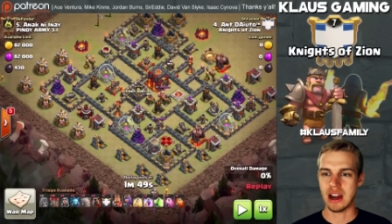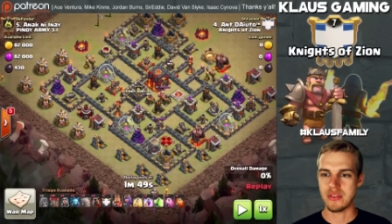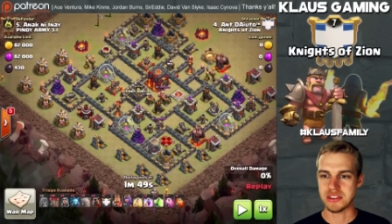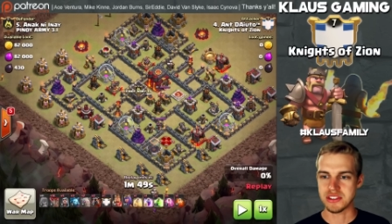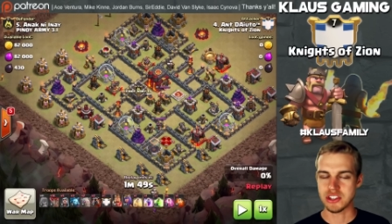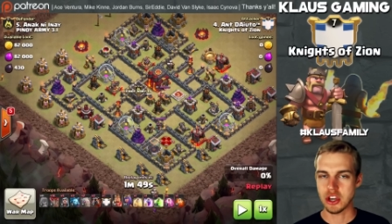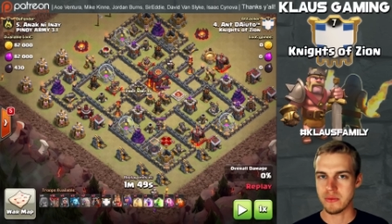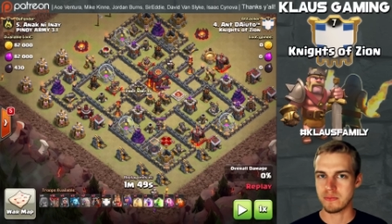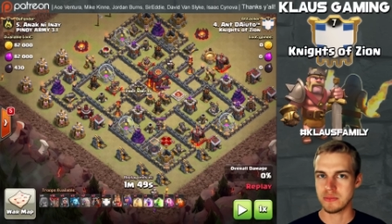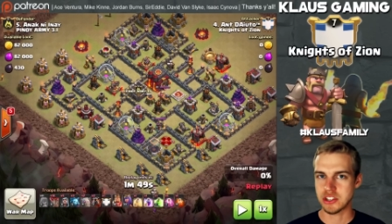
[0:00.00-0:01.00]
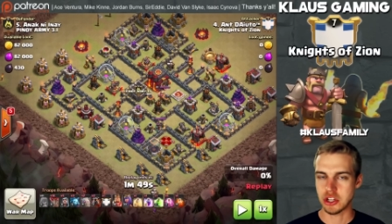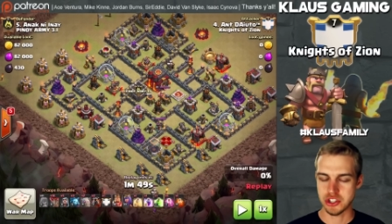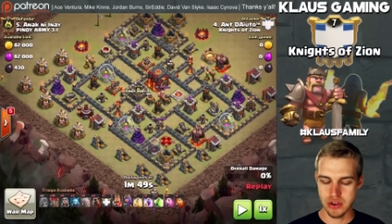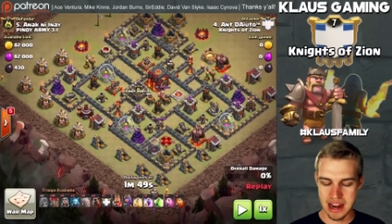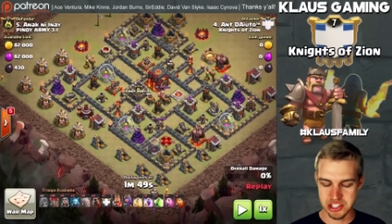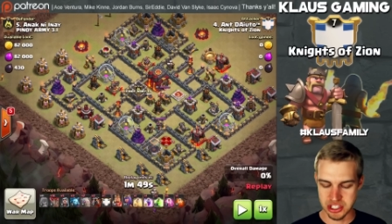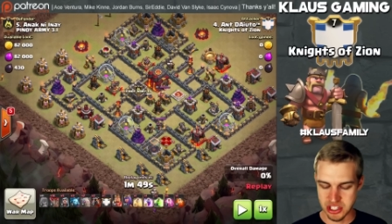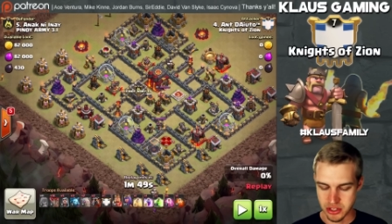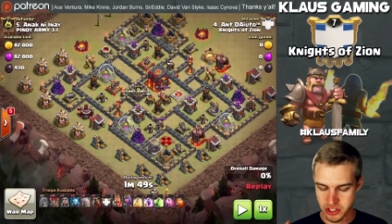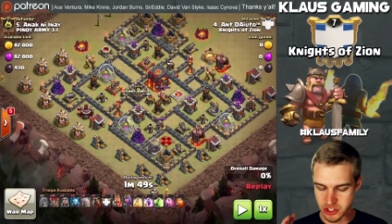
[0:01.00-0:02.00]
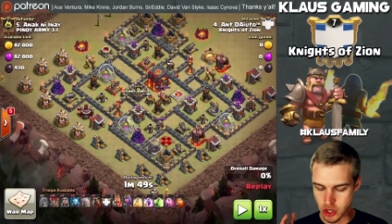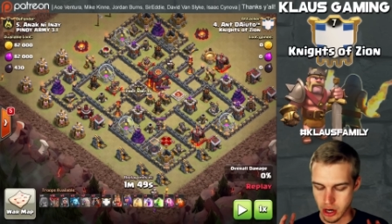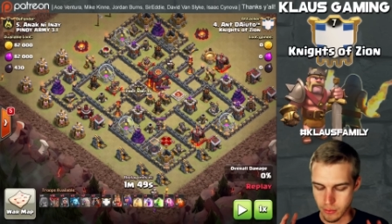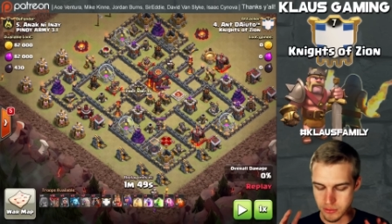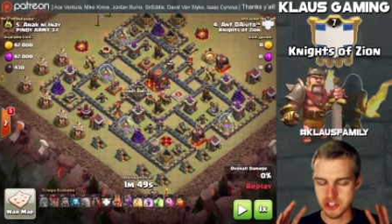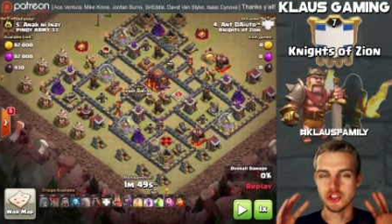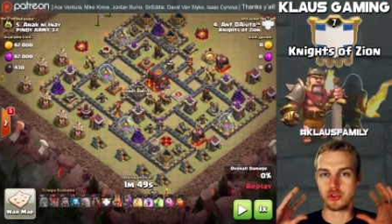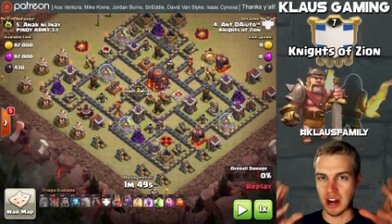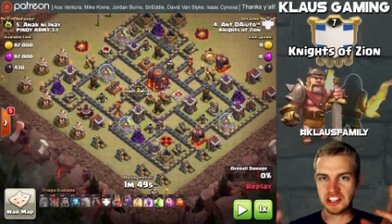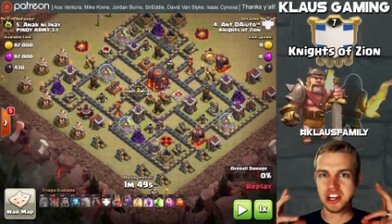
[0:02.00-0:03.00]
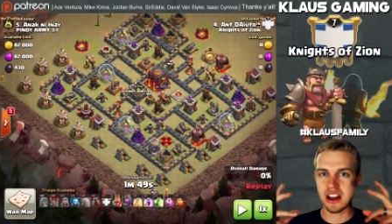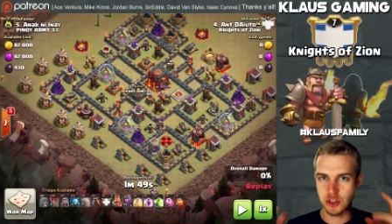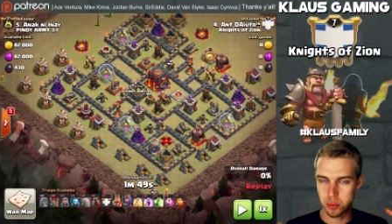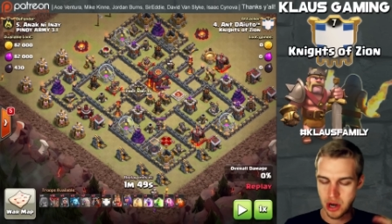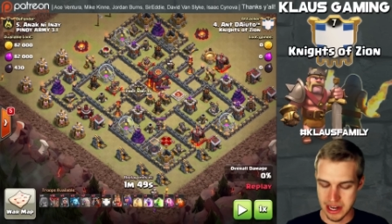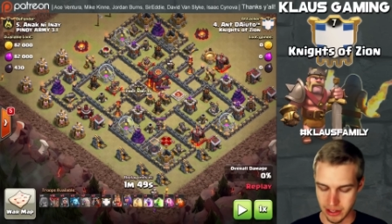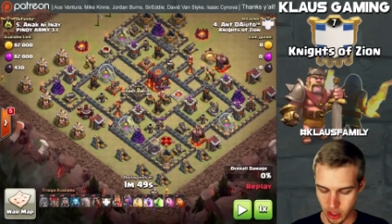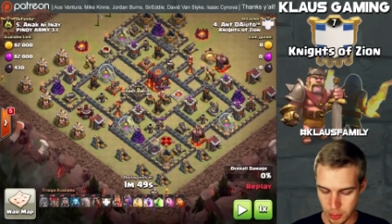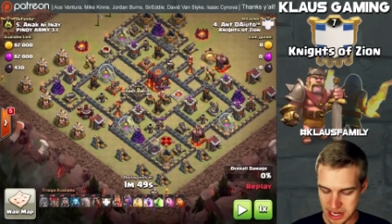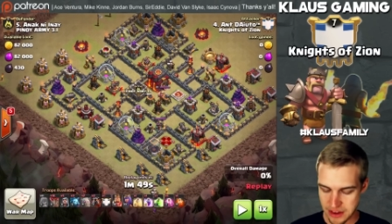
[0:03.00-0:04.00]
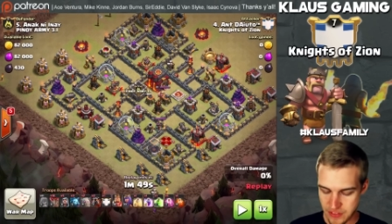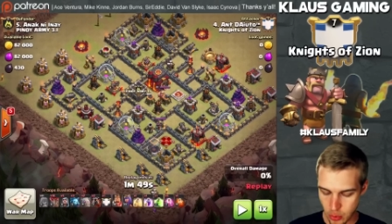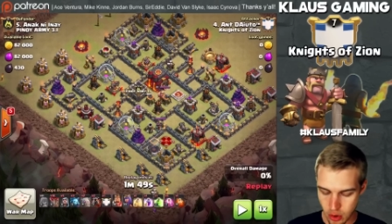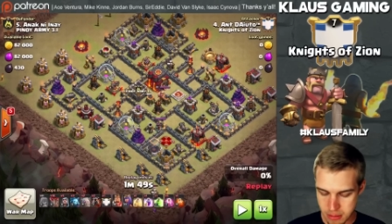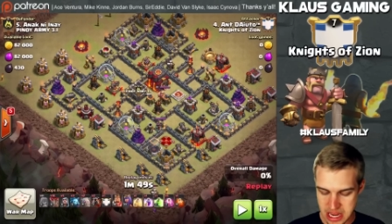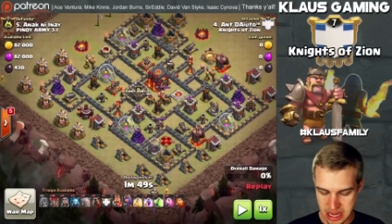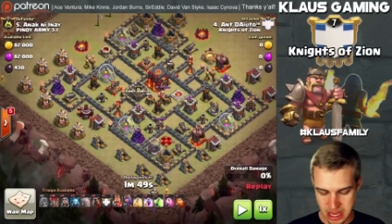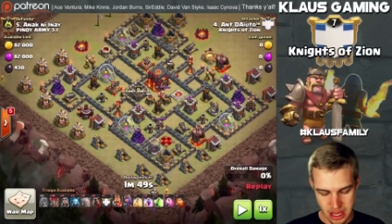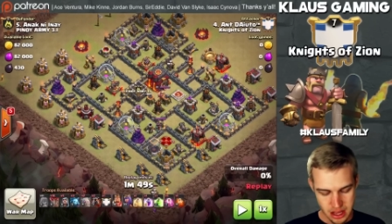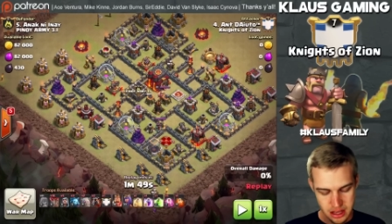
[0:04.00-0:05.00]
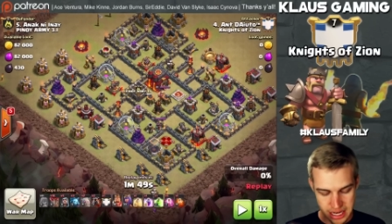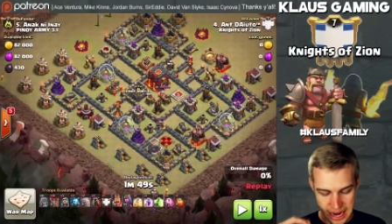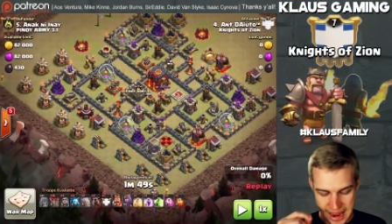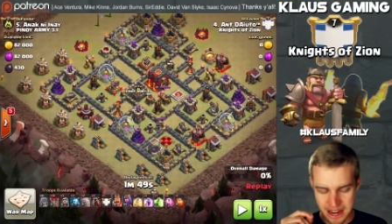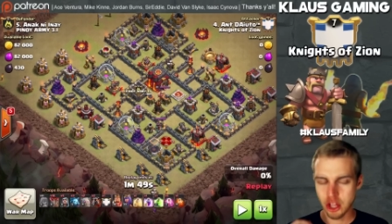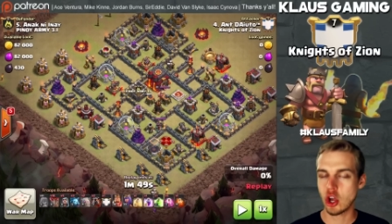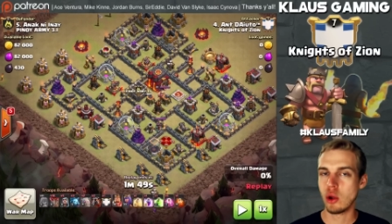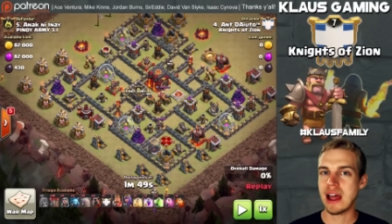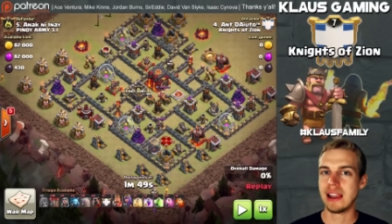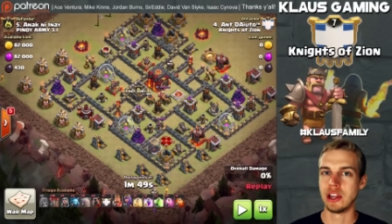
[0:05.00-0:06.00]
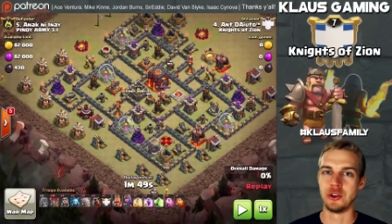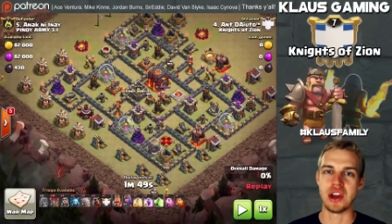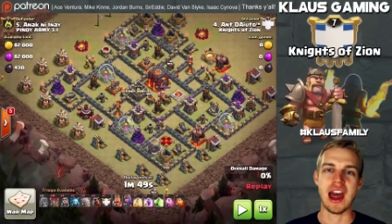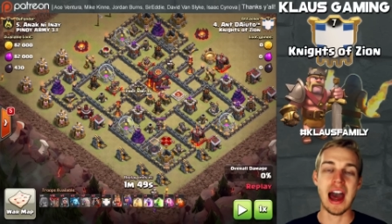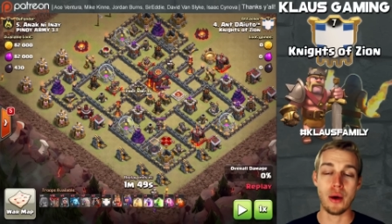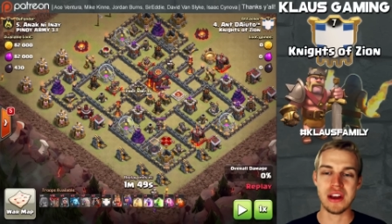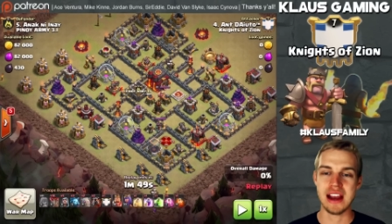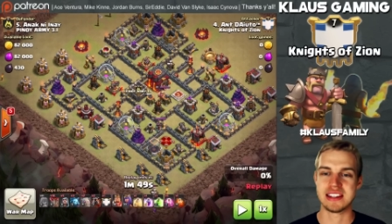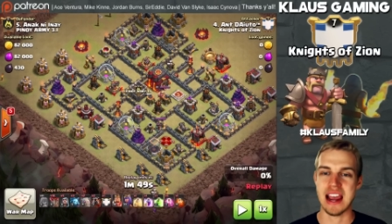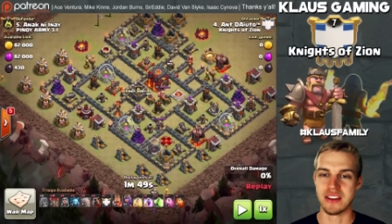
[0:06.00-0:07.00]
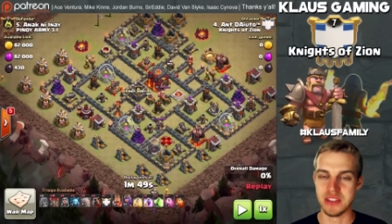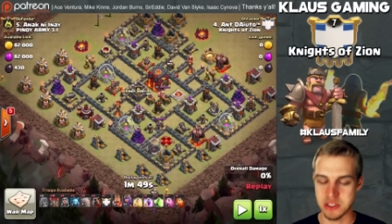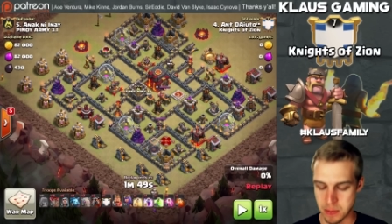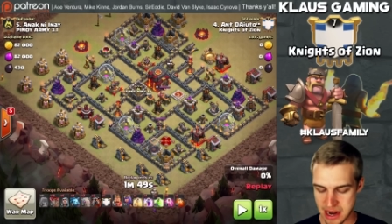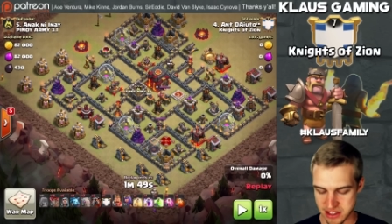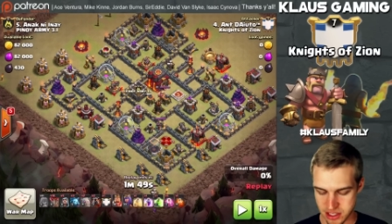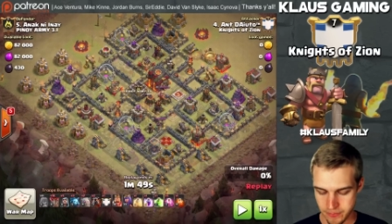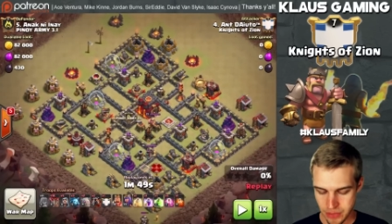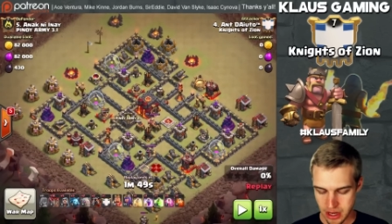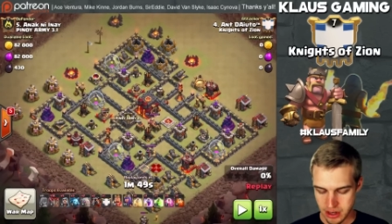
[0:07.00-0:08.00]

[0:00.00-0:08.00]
All right, this is a good this is a good strategy to, to start stretching out your brain a little bit. If it were me and I had a Go Laloon, how would I attack this base?